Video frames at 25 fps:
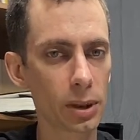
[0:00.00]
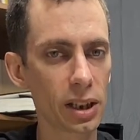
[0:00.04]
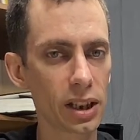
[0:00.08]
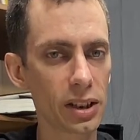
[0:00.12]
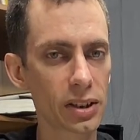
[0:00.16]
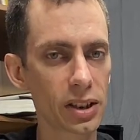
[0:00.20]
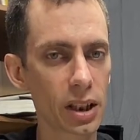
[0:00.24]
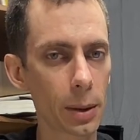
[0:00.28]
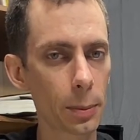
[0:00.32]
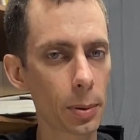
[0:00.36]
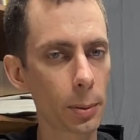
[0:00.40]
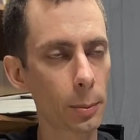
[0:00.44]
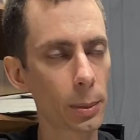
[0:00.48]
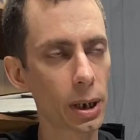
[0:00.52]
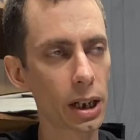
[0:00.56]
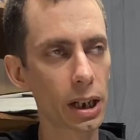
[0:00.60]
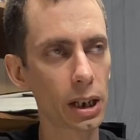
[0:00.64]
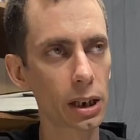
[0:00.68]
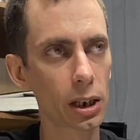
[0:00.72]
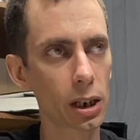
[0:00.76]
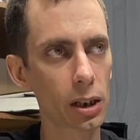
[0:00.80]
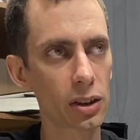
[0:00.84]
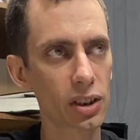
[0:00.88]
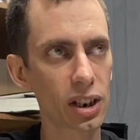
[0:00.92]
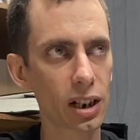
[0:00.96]
please keep in
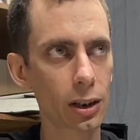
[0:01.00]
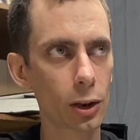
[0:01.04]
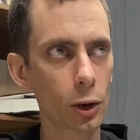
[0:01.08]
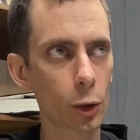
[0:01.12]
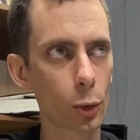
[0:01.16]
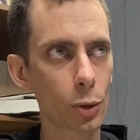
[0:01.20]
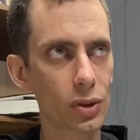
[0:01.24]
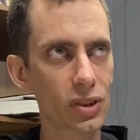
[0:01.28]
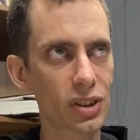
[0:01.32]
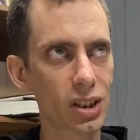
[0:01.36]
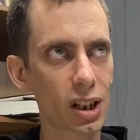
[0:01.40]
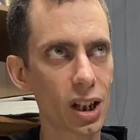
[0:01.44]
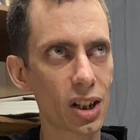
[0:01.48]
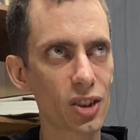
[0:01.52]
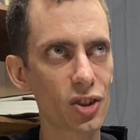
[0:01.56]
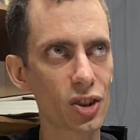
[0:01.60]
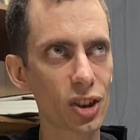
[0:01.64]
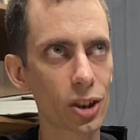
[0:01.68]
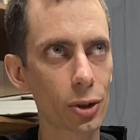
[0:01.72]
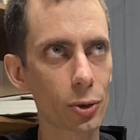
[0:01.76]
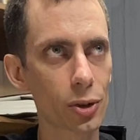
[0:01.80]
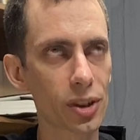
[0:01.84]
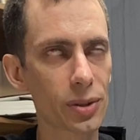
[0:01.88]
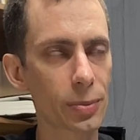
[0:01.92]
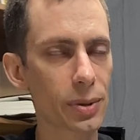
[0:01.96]
mind tarot is not
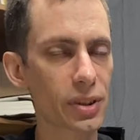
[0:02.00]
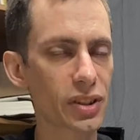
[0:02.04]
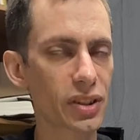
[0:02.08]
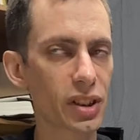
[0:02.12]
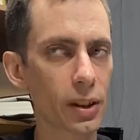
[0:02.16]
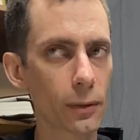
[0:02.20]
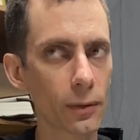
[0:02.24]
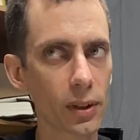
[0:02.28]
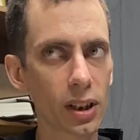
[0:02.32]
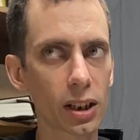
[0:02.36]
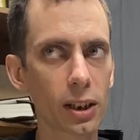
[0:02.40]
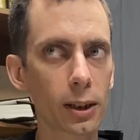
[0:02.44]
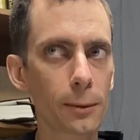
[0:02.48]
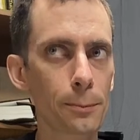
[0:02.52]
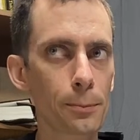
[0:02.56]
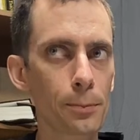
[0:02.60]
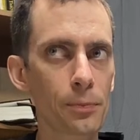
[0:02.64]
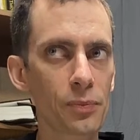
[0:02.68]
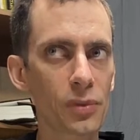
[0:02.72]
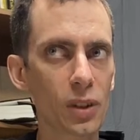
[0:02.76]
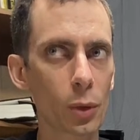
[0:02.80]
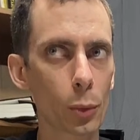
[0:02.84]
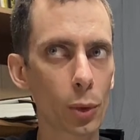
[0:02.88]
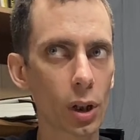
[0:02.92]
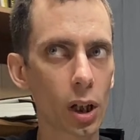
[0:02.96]
gender specific.
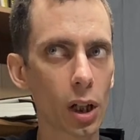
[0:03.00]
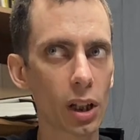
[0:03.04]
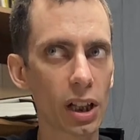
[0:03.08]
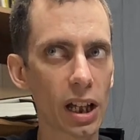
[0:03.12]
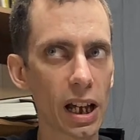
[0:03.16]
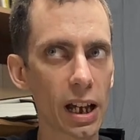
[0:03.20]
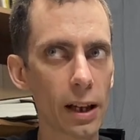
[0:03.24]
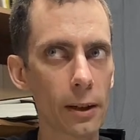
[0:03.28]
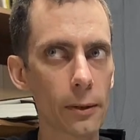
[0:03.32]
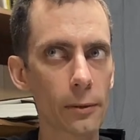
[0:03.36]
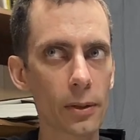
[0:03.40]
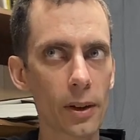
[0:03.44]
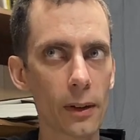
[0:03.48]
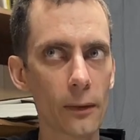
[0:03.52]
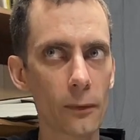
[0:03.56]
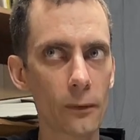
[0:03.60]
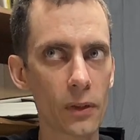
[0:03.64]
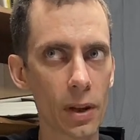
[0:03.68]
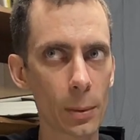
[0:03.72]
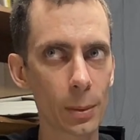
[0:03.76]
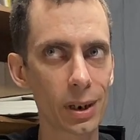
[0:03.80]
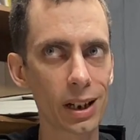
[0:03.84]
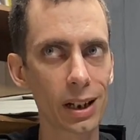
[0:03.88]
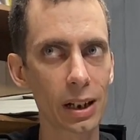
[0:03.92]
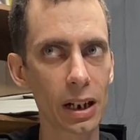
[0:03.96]
We all have
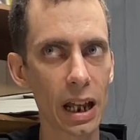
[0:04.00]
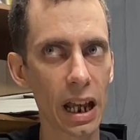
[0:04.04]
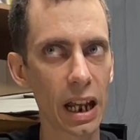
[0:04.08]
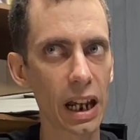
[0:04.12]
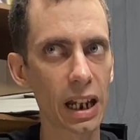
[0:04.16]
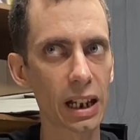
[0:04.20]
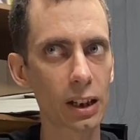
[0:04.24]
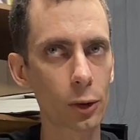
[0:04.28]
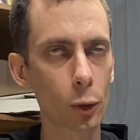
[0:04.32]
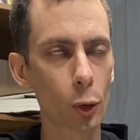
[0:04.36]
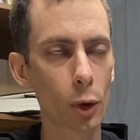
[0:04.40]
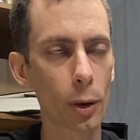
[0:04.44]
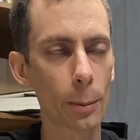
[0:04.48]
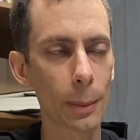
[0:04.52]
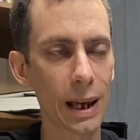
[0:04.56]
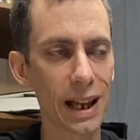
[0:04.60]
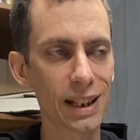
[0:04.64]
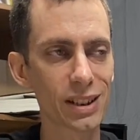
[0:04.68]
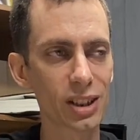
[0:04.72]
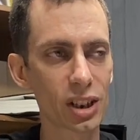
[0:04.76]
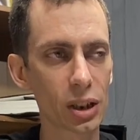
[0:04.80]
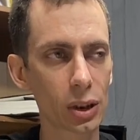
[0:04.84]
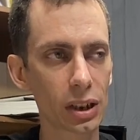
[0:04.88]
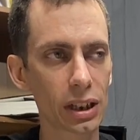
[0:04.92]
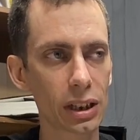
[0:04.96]
feminine and or
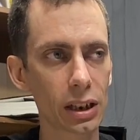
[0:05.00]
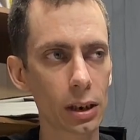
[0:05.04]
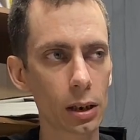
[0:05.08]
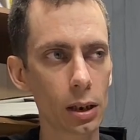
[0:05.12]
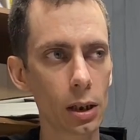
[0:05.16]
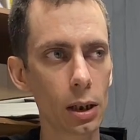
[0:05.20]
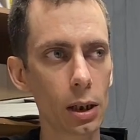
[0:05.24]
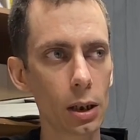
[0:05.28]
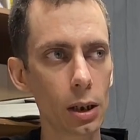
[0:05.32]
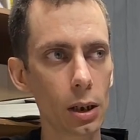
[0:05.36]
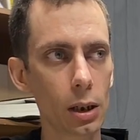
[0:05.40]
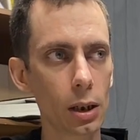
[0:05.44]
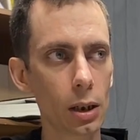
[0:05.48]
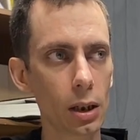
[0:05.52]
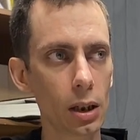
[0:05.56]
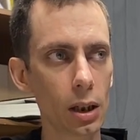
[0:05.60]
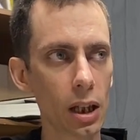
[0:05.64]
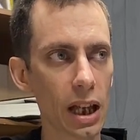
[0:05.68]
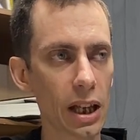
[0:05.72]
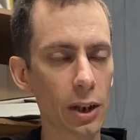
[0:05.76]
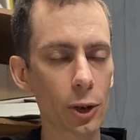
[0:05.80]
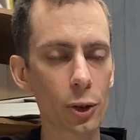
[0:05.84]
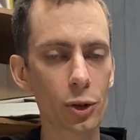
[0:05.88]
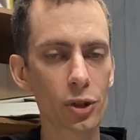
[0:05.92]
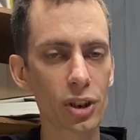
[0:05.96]
masculine
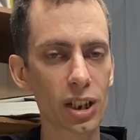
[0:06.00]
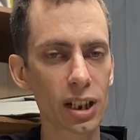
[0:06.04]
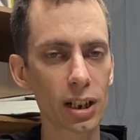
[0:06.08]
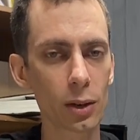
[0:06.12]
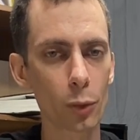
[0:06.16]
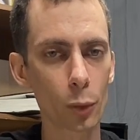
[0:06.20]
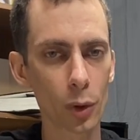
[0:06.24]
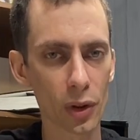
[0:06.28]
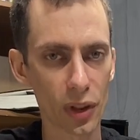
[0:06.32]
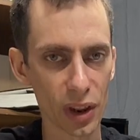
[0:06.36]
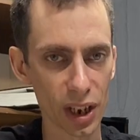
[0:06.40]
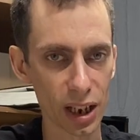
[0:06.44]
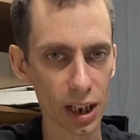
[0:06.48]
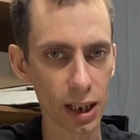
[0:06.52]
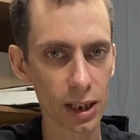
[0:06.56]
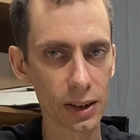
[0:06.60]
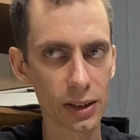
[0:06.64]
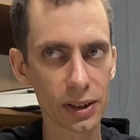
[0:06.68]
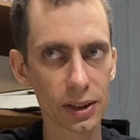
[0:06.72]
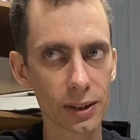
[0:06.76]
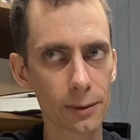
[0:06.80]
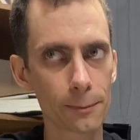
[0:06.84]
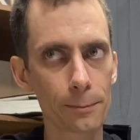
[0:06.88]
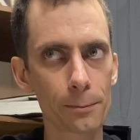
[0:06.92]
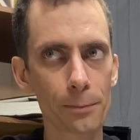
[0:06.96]
energy within
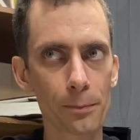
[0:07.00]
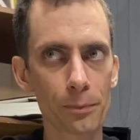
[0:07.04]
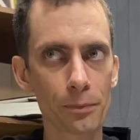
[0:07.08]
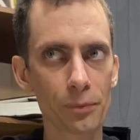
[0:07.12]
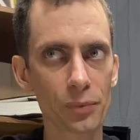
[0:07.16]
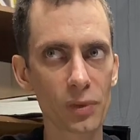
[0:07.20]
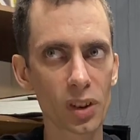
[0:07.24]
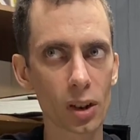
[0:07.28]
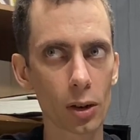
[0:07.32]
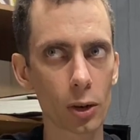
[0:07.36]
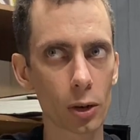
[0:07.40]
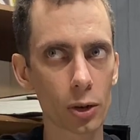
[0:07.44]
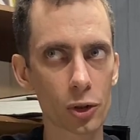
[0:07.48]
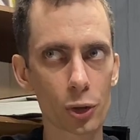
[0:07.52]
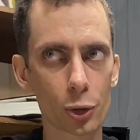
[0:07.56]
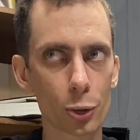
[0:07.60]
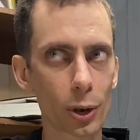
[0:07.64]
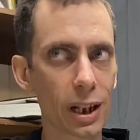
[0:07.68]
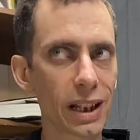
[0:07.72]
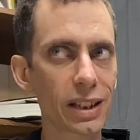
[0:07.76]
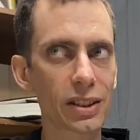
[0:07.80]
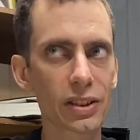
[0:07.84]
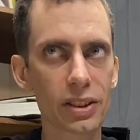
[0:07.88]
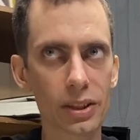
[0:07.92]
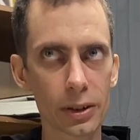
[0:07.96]
us.
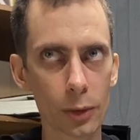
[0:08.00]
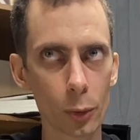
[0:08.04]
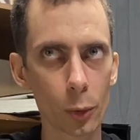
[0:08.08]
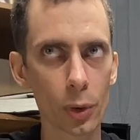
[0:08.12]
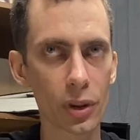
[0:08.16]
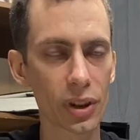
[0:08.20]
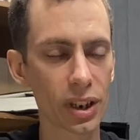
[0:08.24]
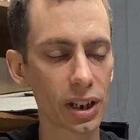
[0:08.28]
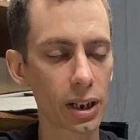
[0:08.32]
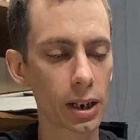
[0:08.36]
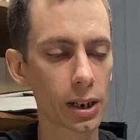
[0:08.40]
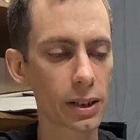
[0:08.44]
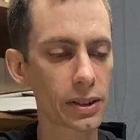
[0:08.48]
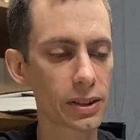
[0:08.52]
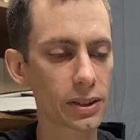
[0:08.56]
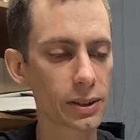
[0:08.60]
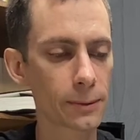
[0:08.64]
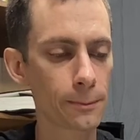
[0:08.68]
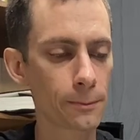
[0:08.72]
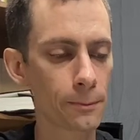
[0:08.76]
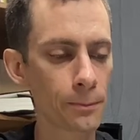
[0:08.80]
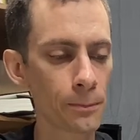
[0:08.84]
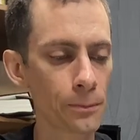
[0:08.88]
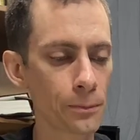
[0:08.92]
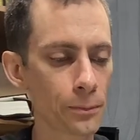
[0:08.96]
traits within
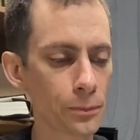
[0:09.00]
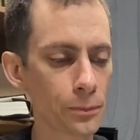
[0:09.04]
us.